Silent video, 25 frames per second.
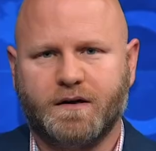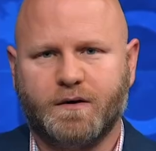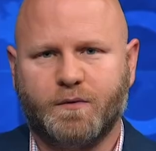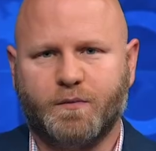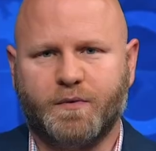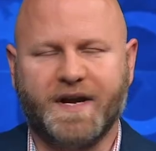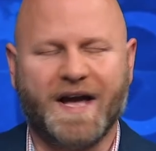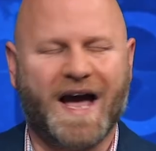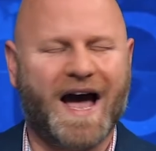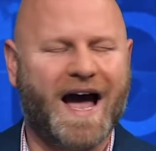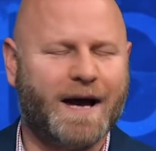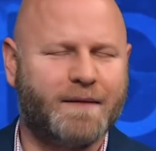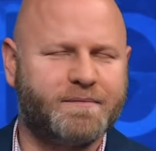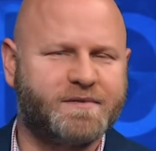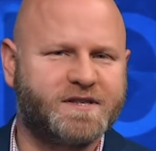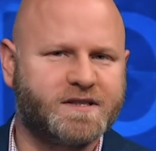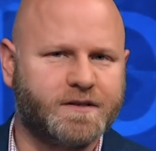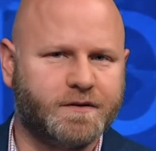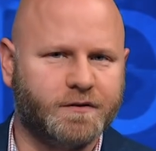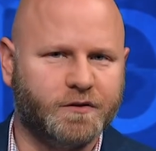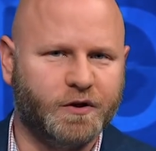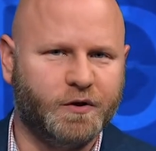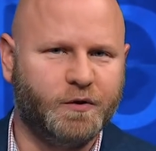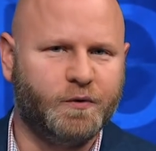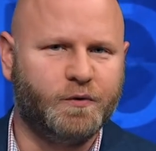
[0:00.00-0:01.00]
We
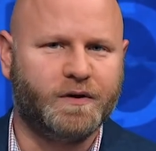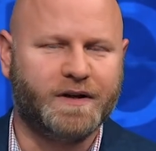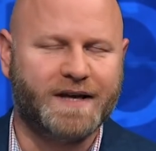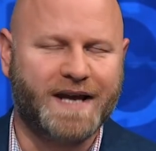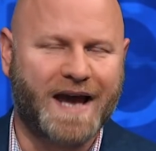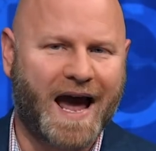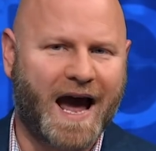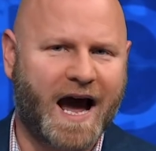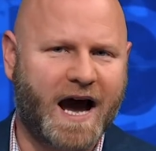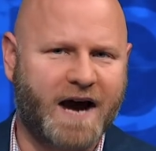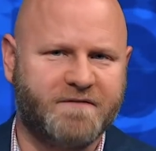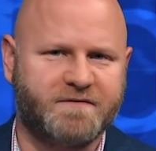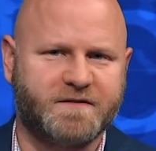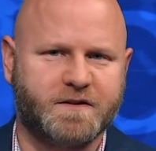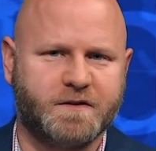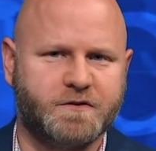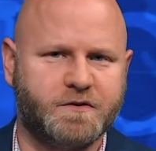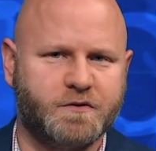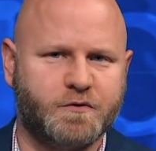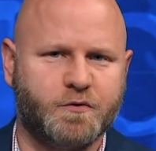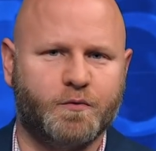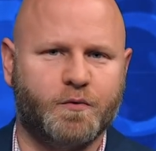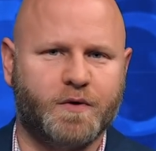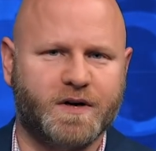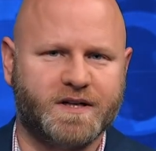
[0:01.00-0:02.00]
absolutely have to
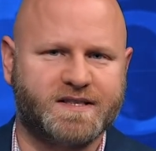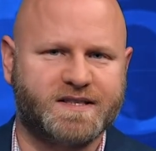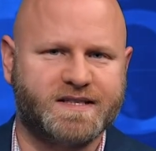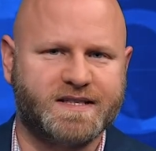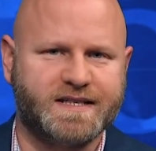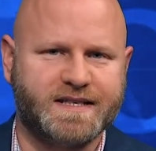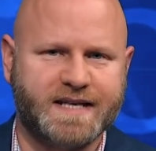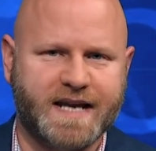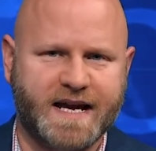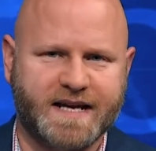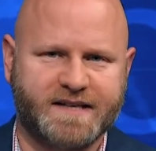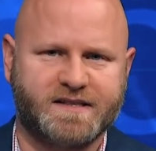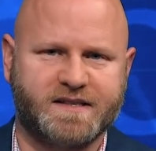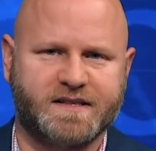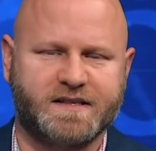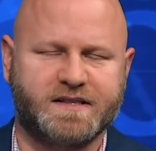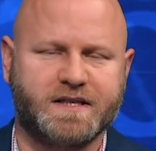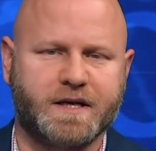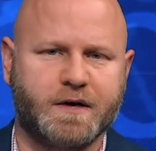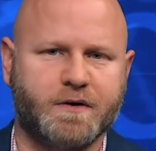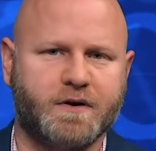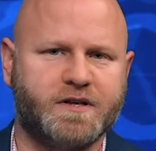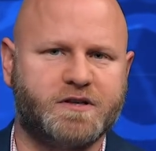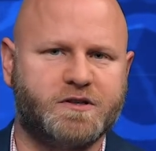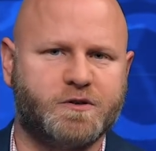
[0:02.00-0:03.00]
do what's
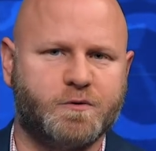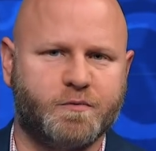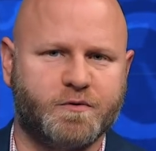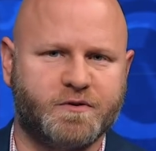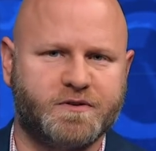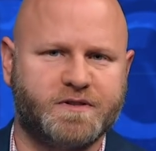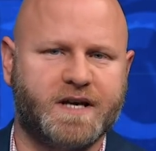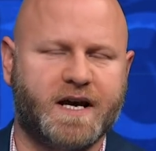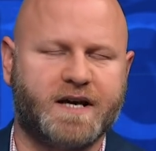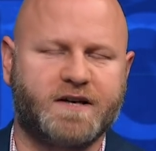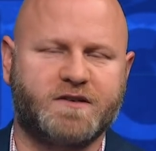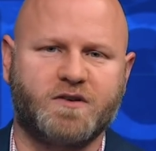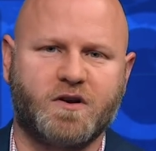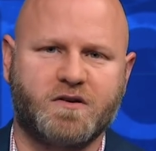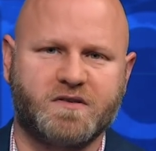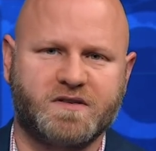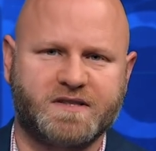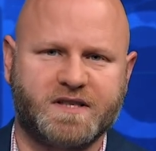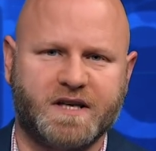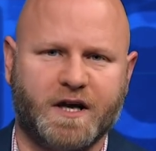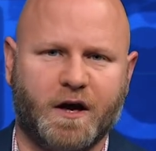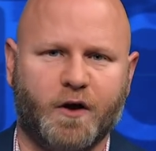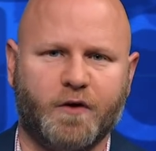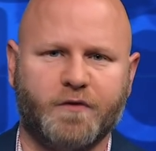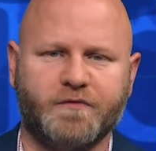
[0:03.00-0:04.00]
necessary to protect
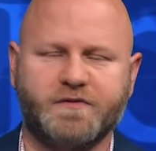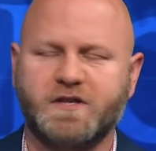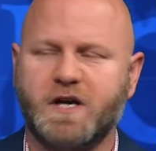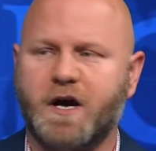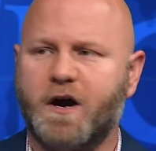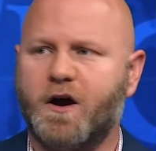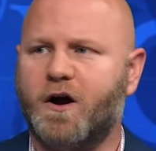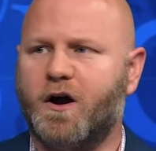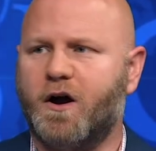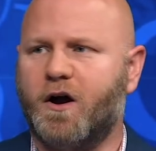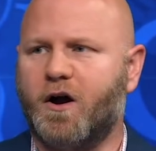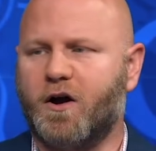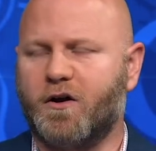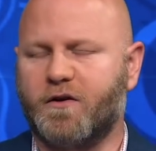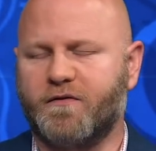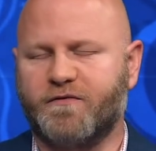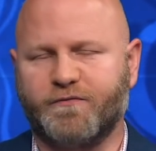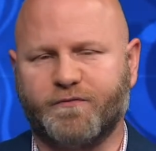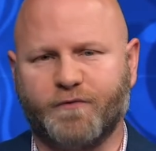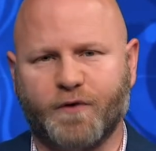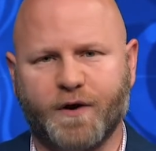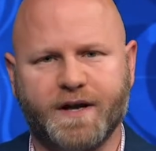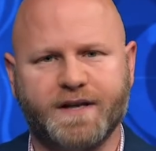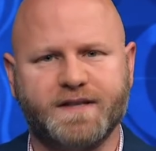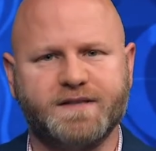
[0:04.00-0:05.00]
ourselves, our
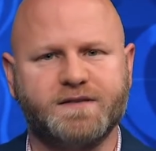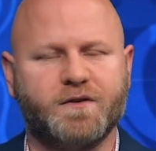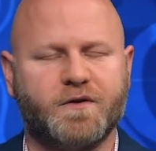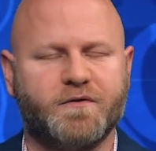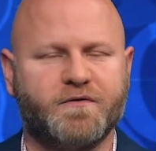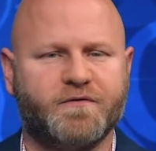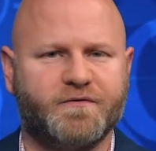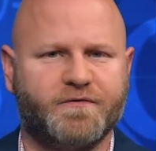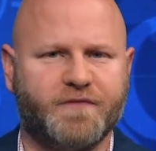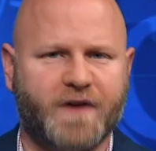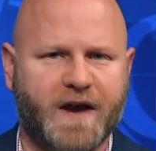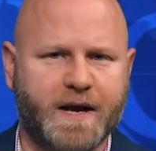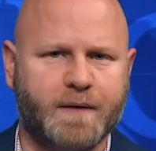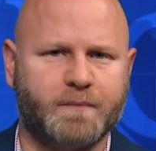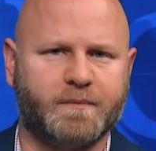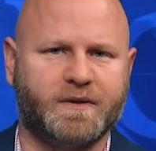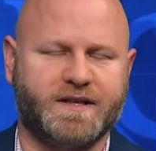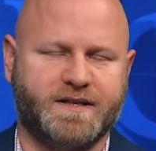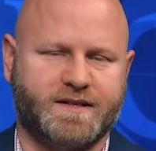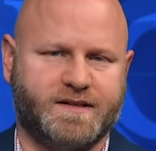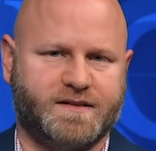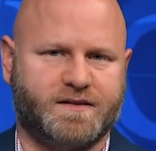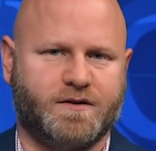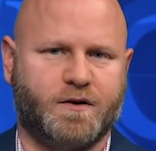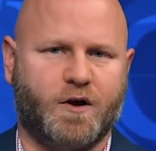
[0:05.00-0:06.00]
friends, our
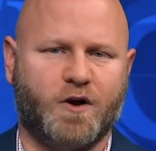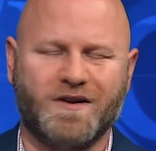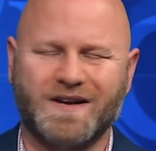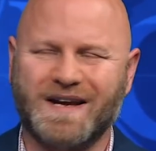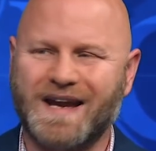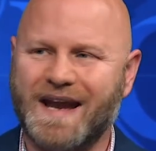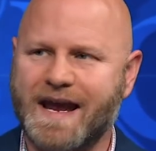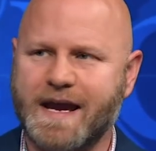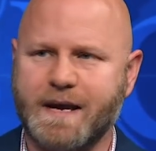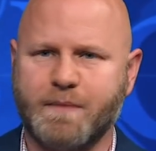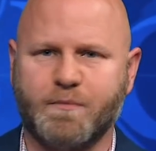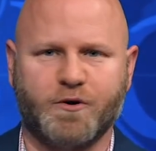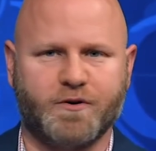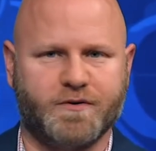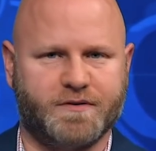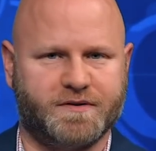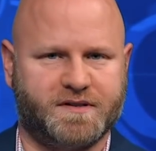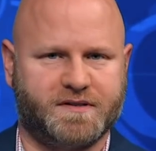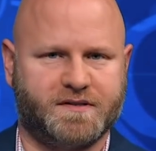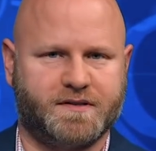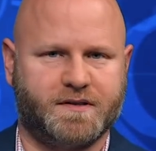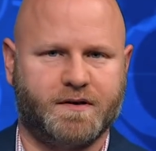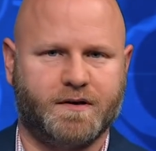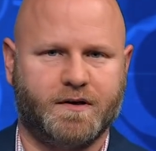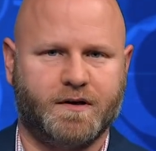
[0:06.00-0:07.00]
families, our
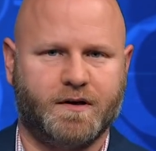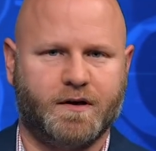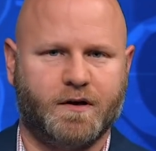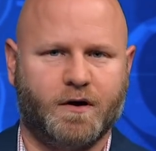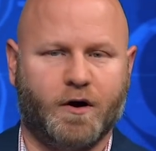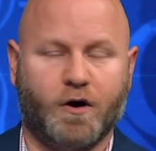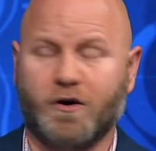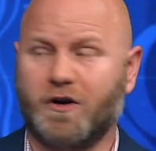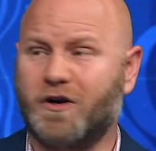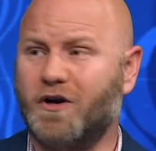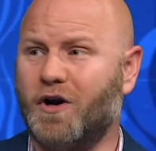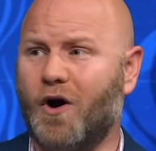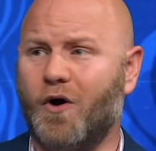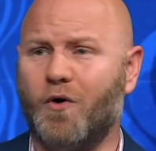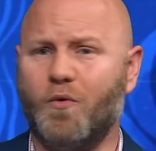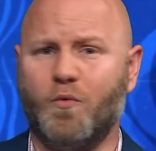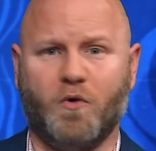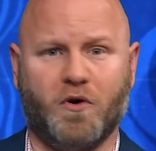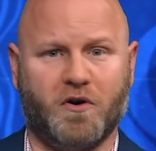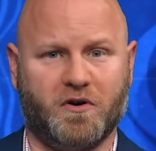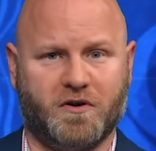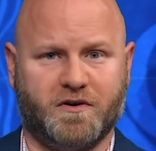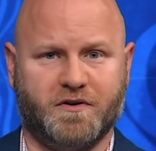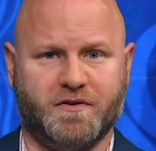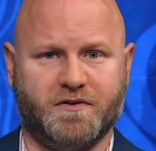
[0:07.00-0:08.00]
neighbors, our
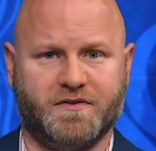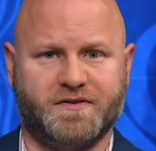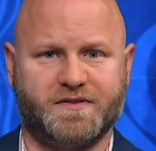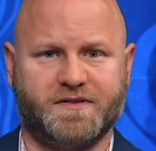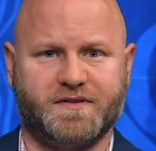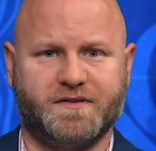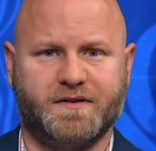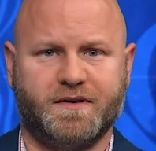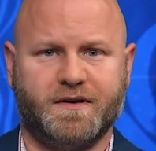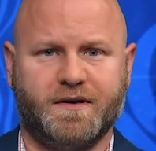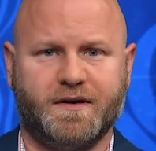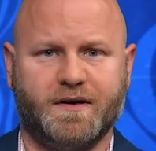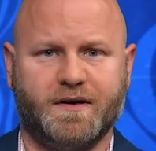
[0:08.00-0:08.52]
coworkers.